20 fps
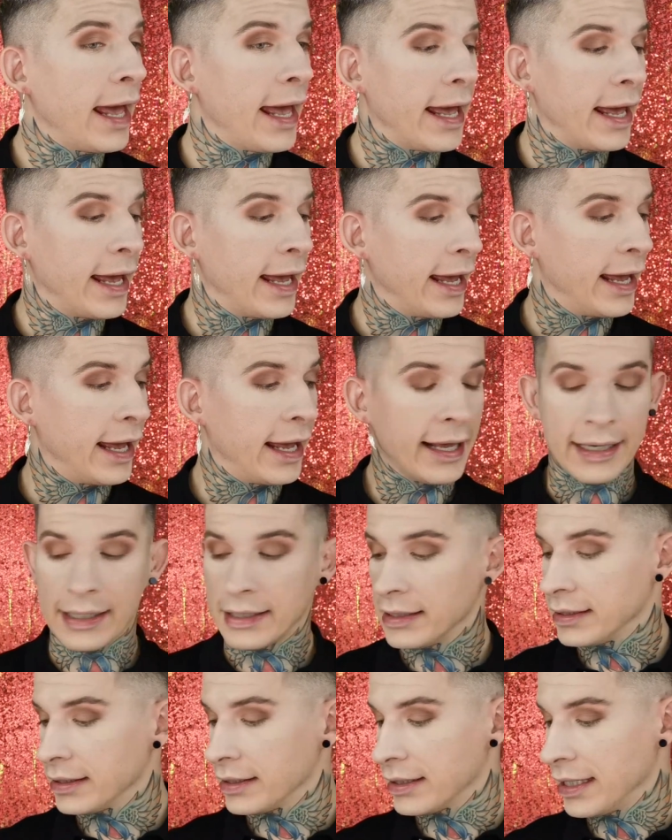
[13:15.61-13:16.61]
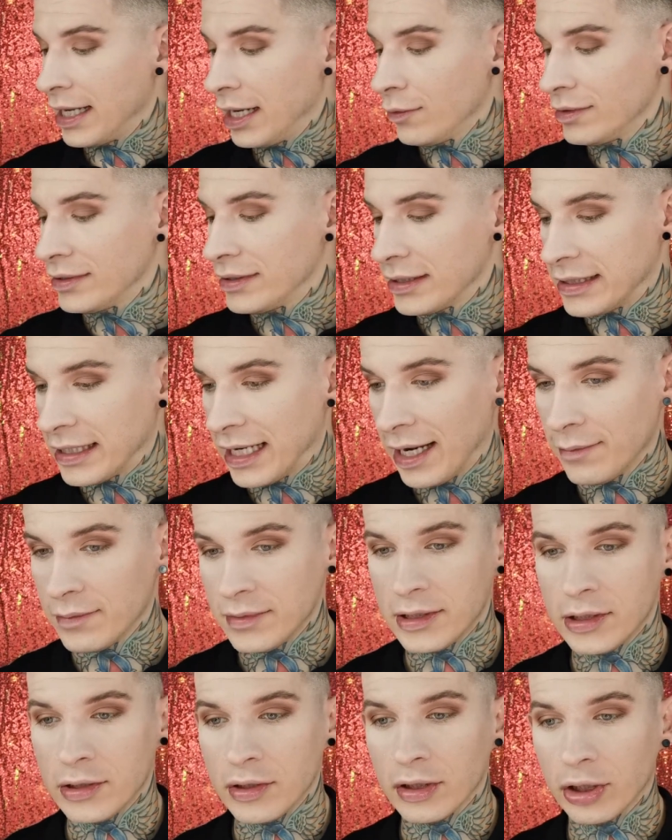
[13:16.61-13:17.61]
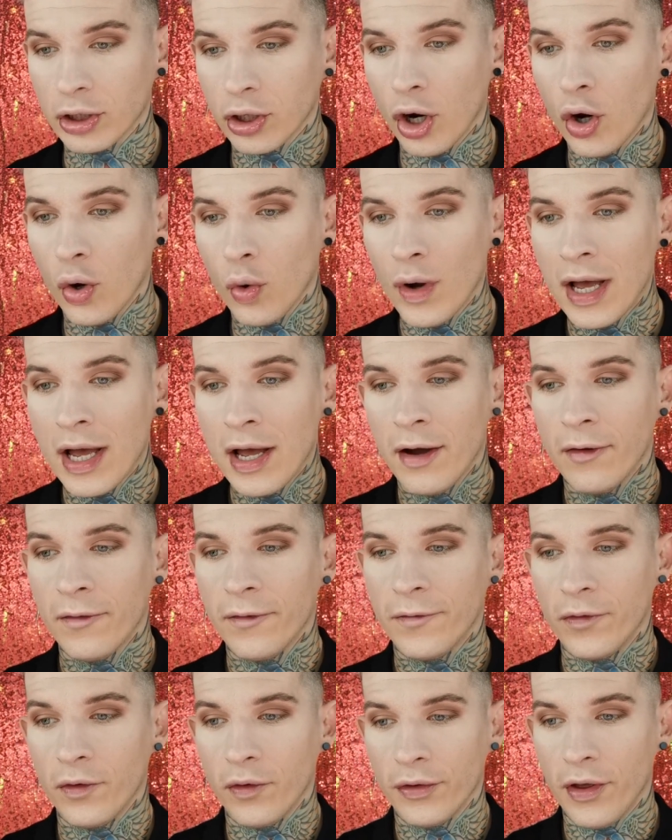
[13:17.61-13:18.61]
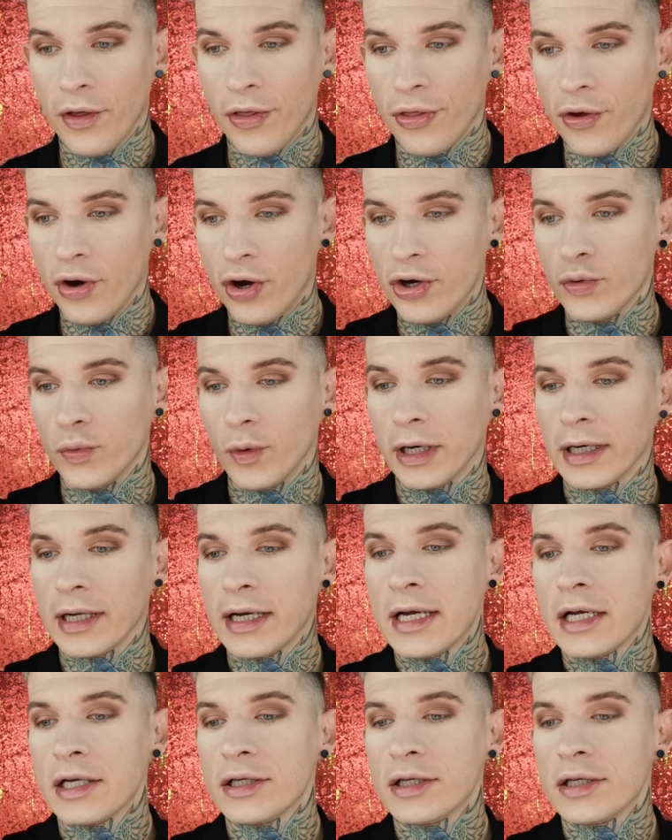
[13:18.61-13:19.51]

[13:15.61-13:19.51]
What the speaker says: and now it's the time to go for the third one.